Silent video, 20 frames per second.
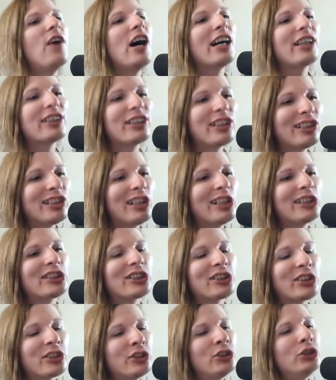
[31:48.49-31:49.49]
Fuck the
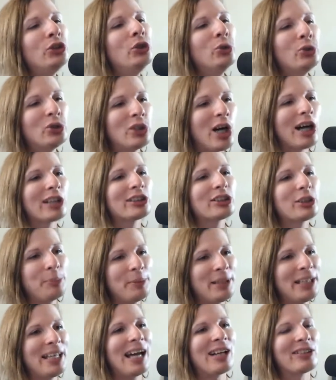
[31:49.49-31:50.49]
listeners. You talk to
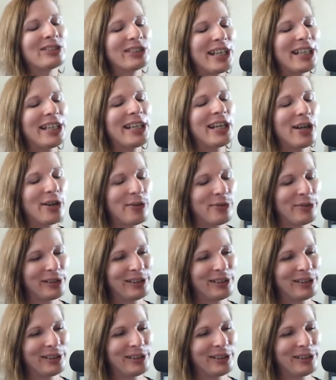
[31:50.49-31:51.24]
me. I'll take care of it.